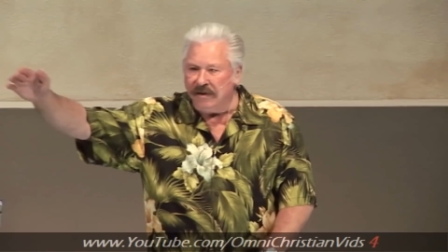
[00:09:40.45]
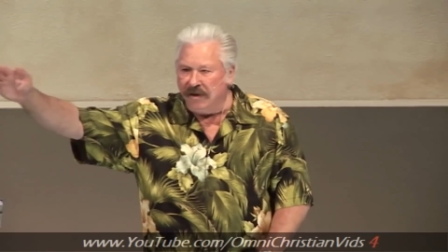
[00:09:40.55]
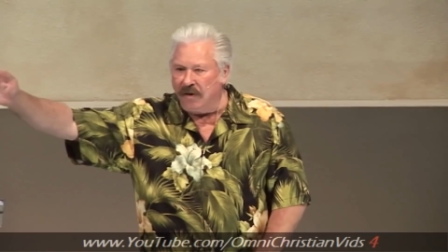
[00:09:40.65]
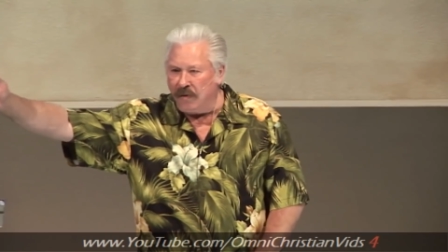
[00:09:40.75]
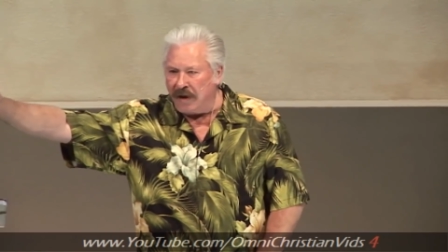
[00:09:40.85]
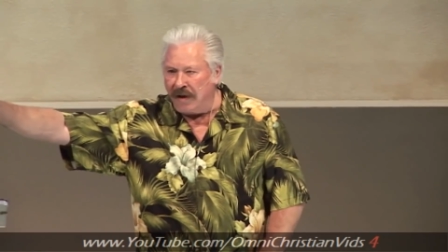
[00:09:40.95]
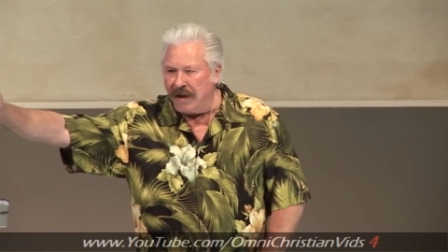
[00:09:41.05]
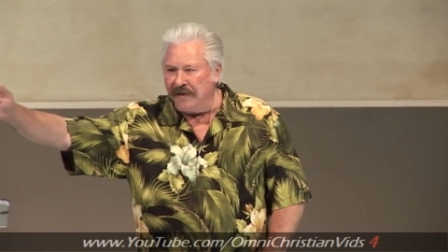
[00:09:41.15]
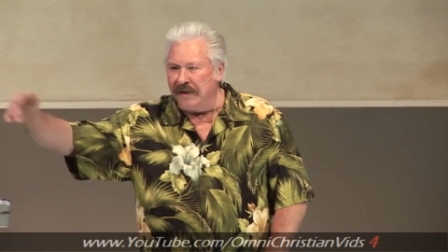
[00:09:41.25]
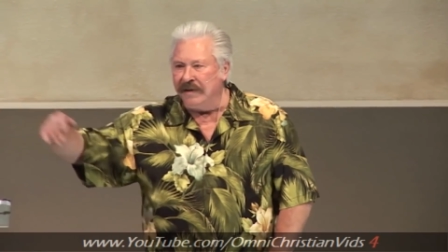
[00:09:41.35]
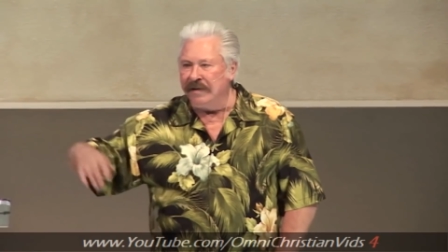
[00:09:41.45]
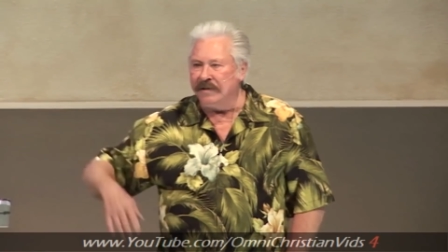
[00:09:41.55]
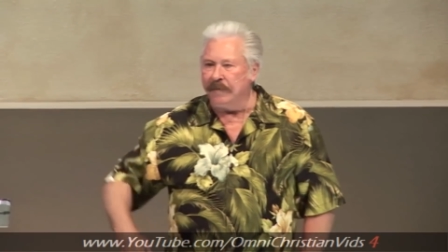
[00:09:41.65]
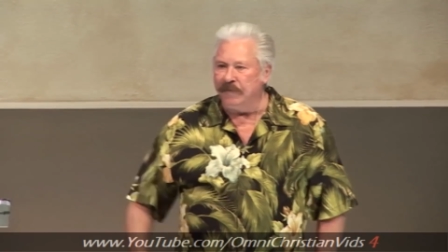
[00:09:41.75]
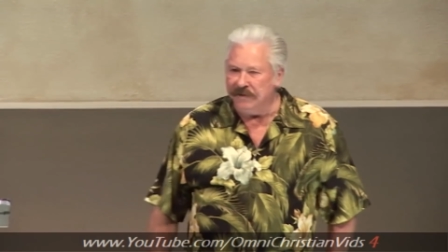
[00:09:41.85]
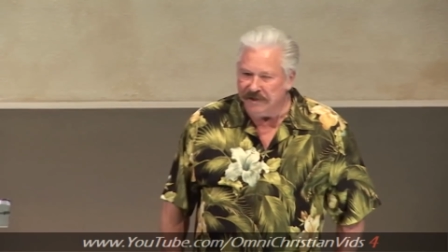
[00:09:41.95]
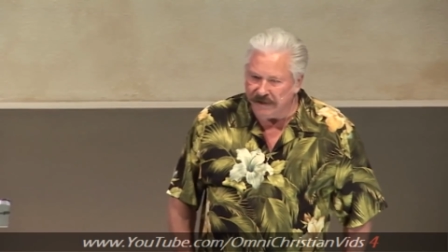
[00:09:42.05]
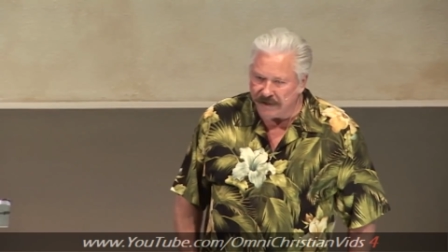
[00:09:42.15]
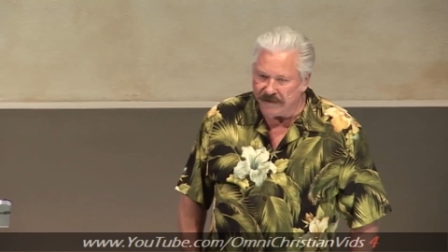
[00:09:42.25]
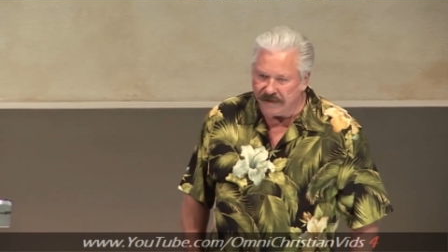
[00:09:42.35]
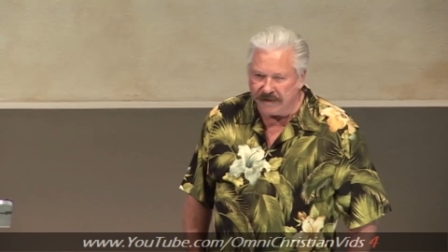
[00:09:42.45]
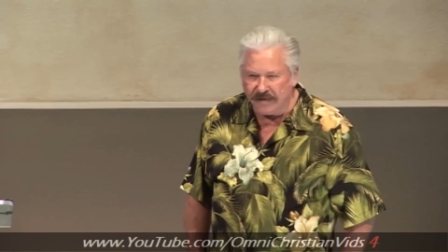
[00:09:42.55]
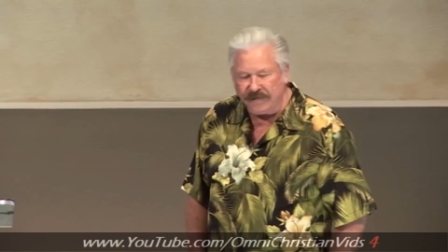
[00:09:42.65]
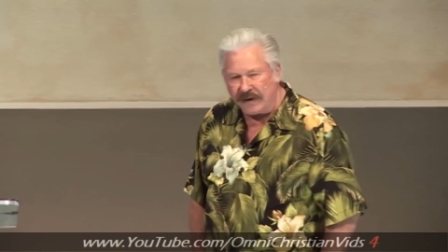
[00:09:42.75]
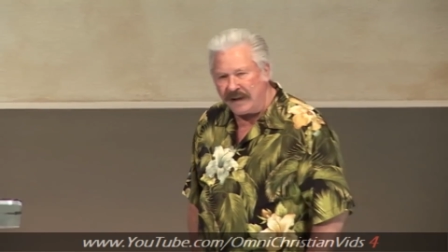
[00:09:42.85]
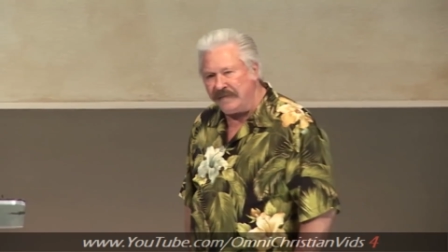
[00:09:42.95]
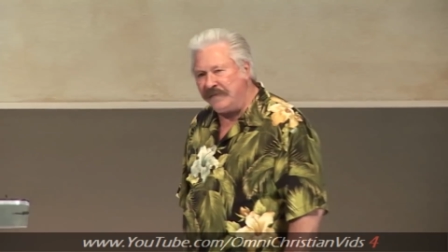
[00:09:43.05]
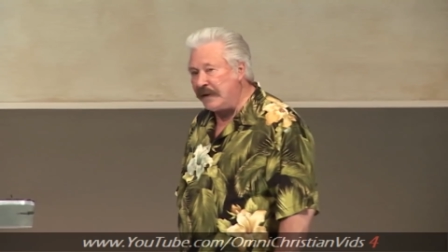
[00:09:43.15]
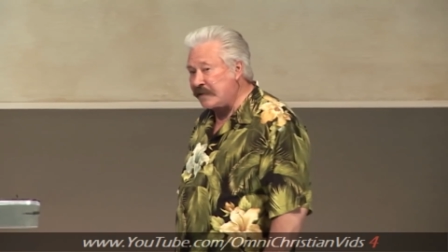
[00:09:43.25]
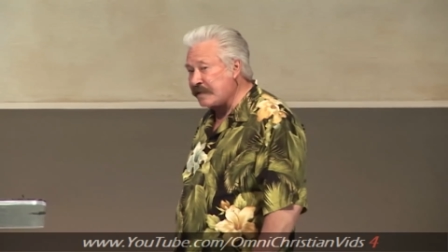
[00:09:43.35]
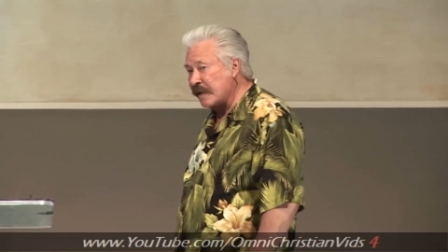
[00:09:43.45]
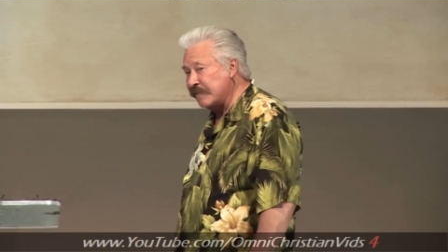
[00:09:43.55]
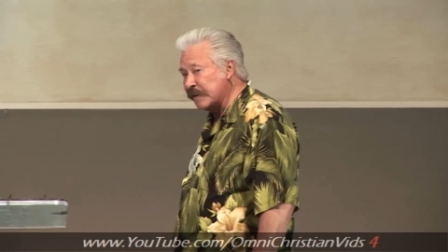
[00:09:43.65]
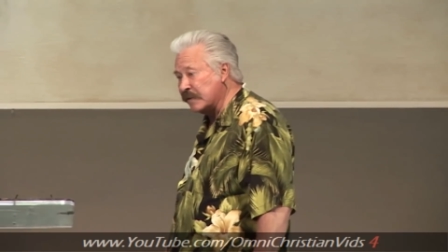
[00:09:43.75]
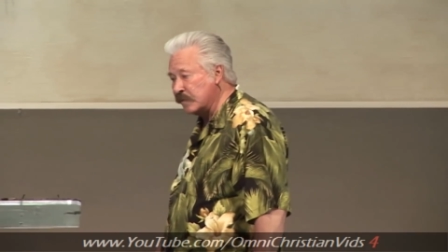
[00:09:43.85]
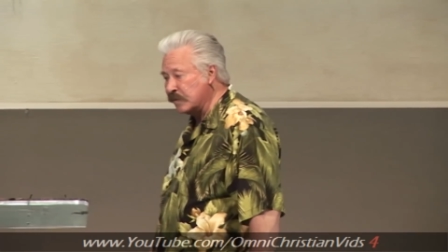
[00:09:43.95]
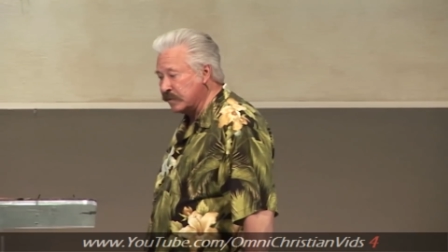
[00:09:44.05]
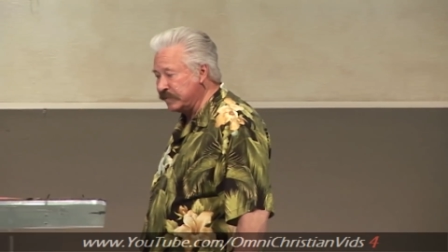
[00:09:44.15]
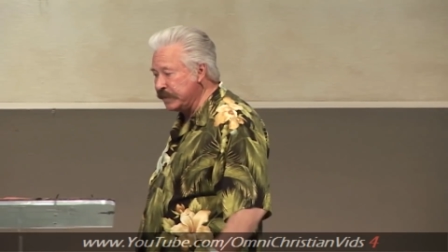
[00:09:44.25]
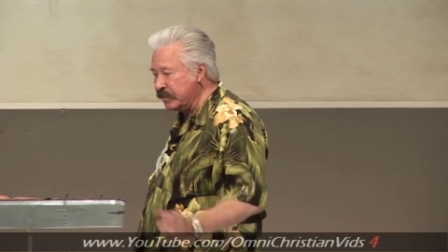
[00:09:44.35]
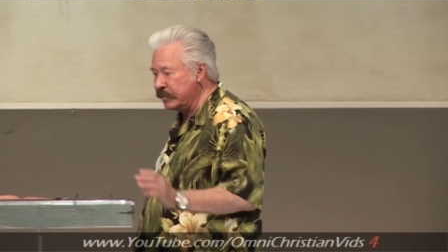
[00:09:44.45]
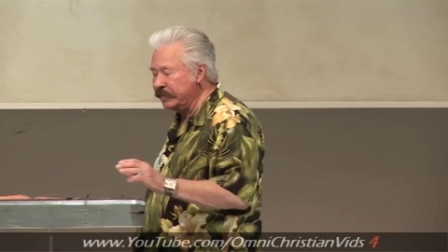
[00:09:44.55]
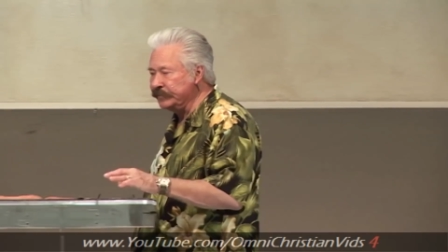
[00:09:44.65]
go on to present their philosophical worldview.